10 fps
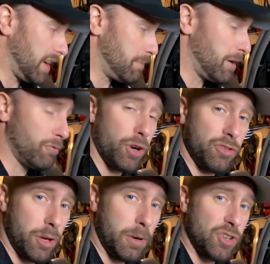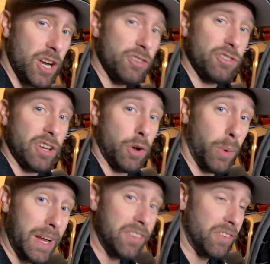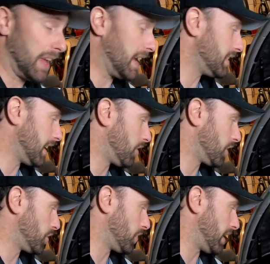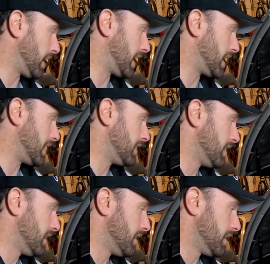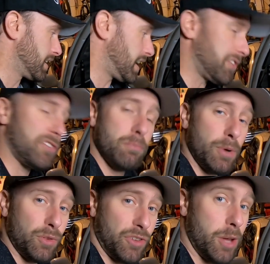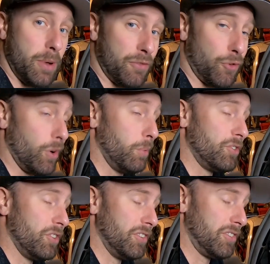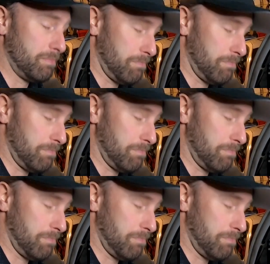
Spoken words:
at Munro Turbochargers in Queensland, and I got a custom built turbo for it, which is